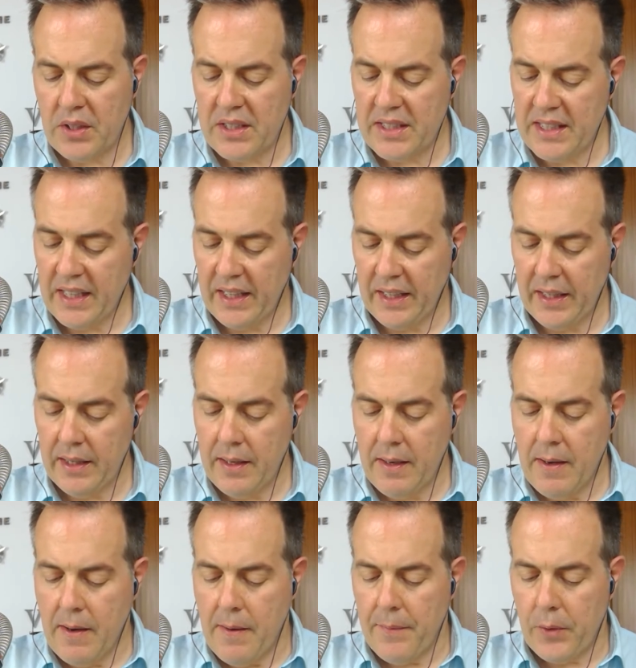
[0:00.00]
C,
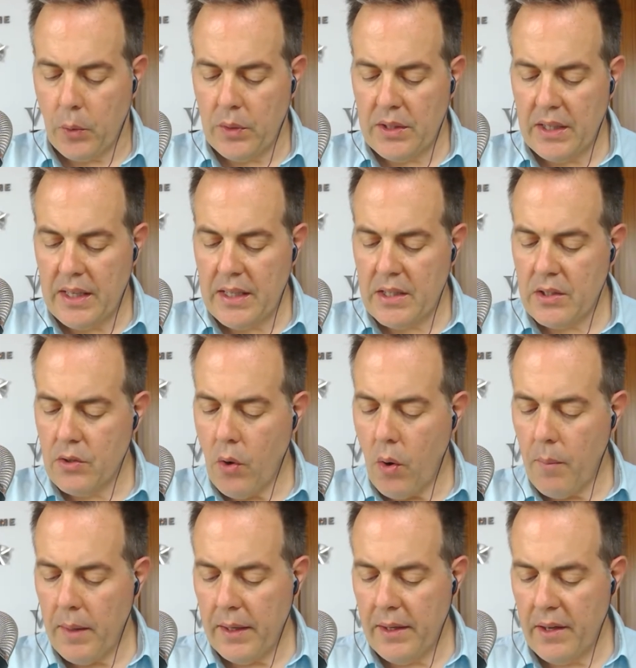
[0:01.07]
which is
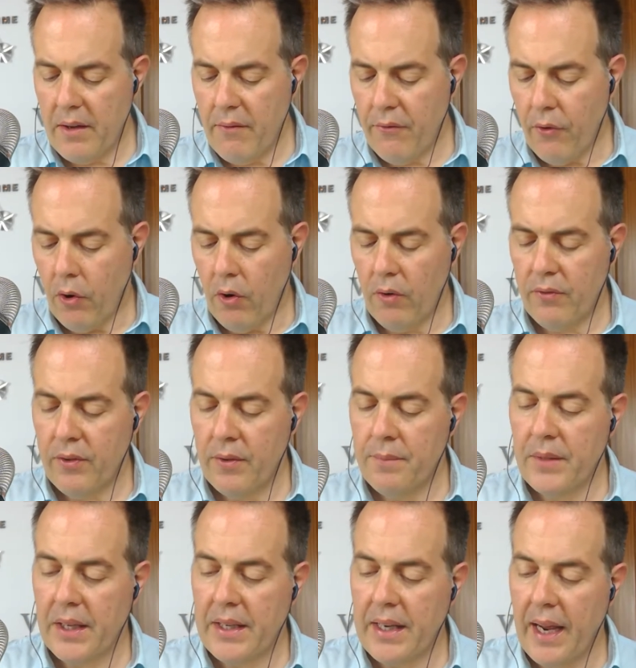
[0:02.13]
normally involved
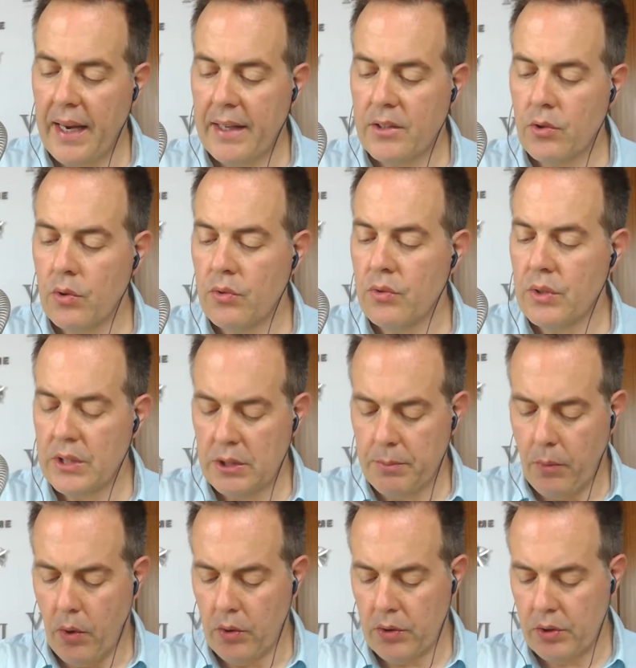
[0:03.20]
in electron
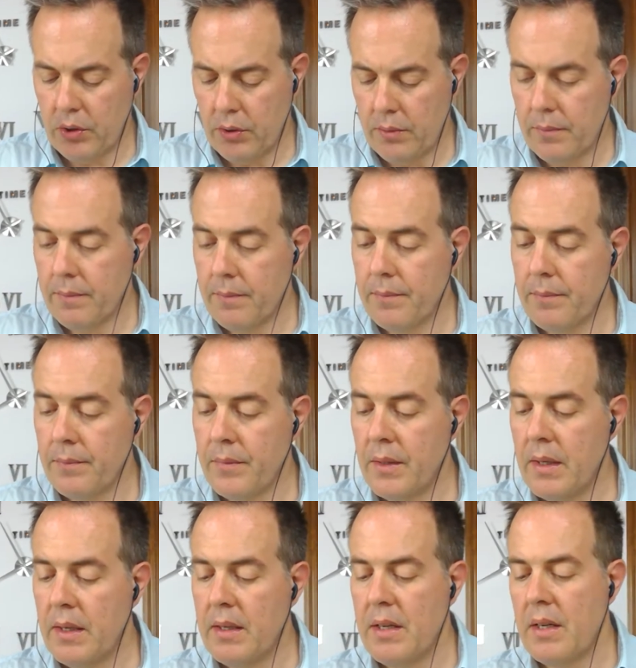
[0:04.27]
transport.
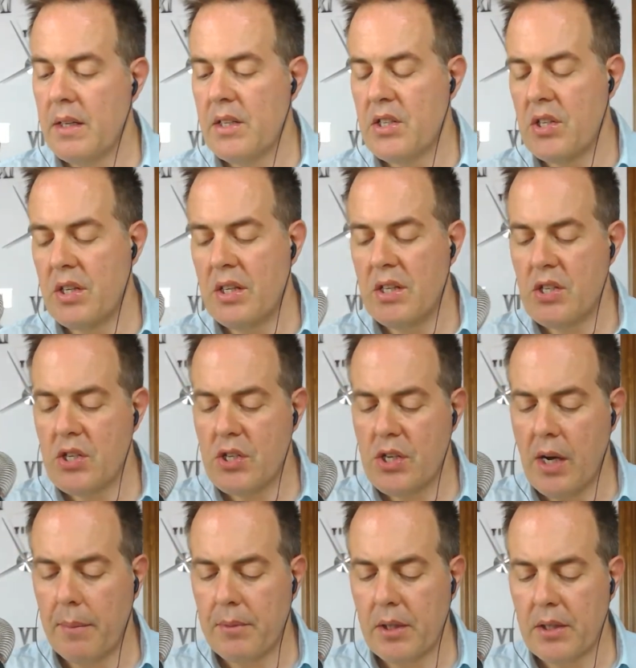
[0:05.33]
See
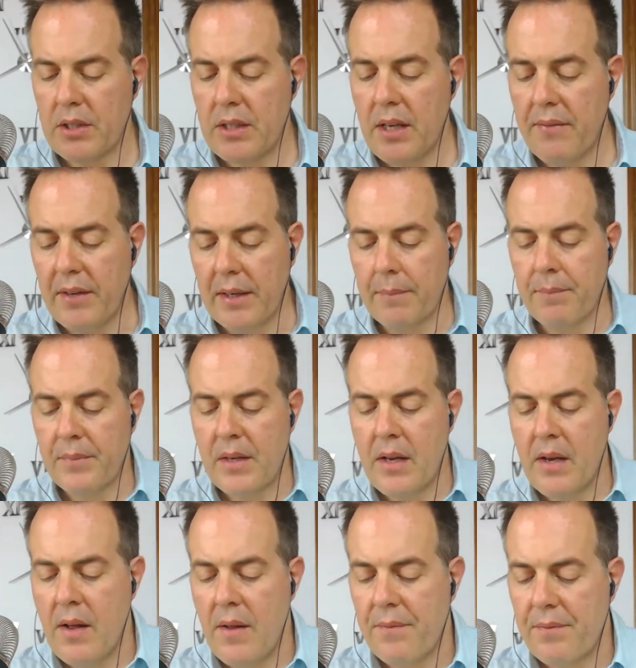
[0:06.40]
chapter 7.
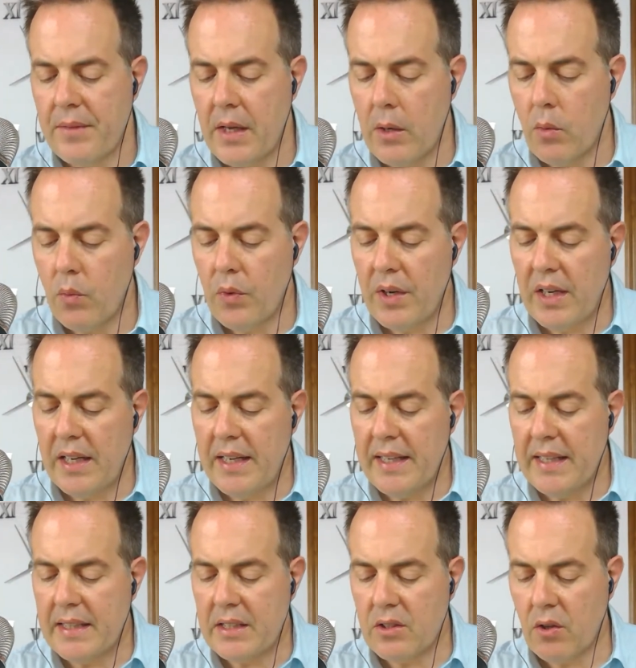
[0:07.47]
The
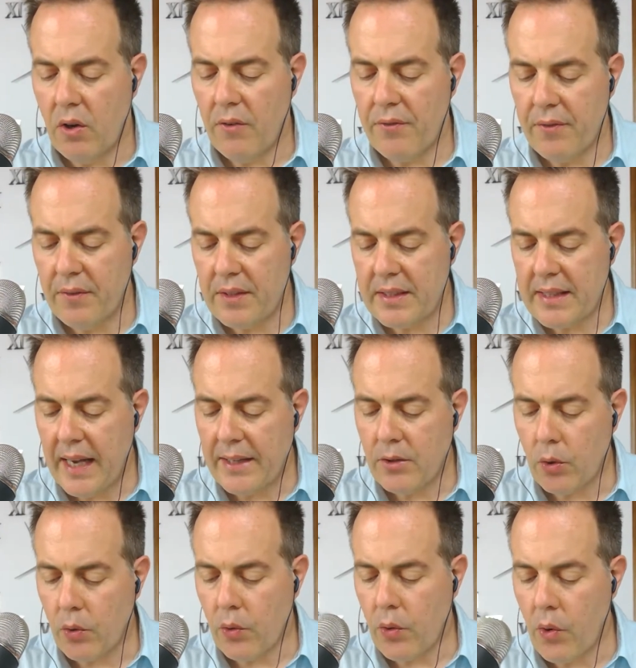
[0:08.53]
release of
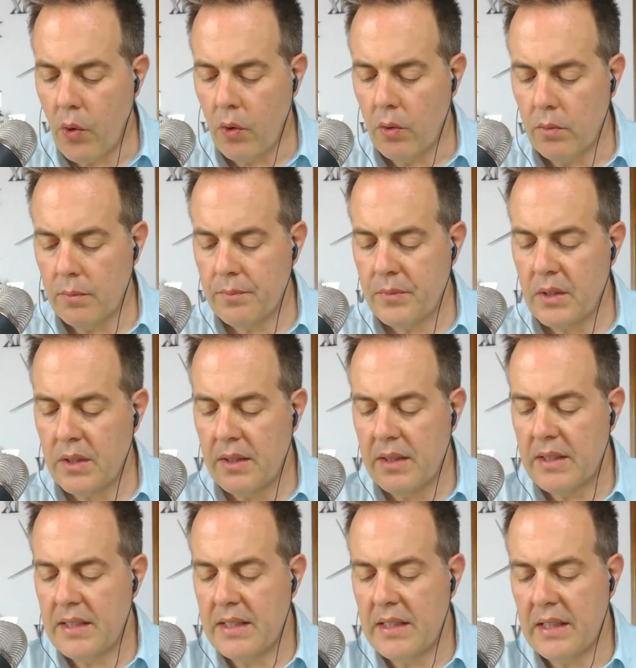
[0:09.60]
cytochrome
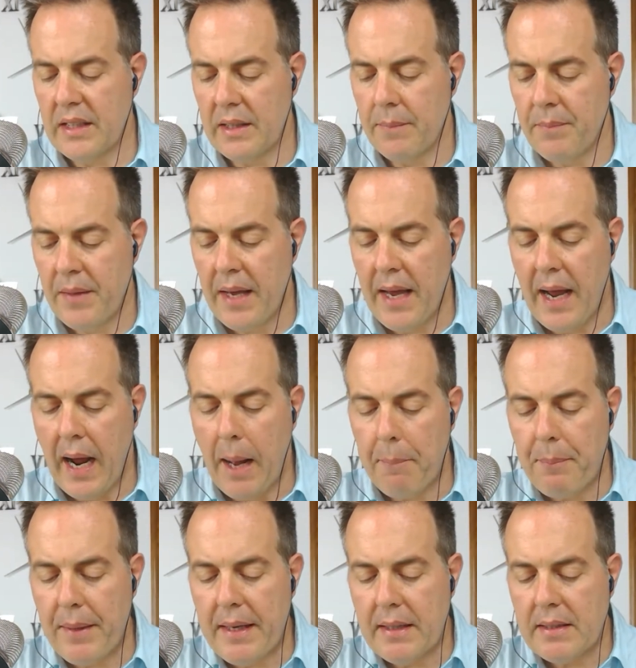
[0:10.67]
C
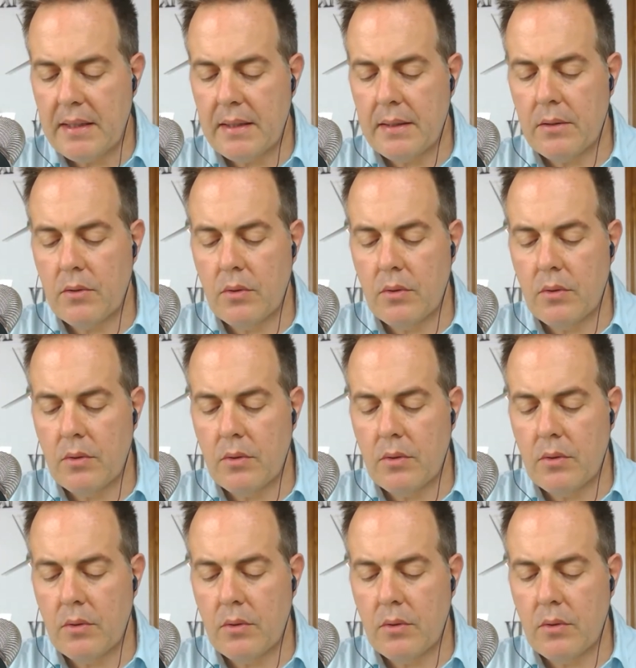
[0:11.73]
appears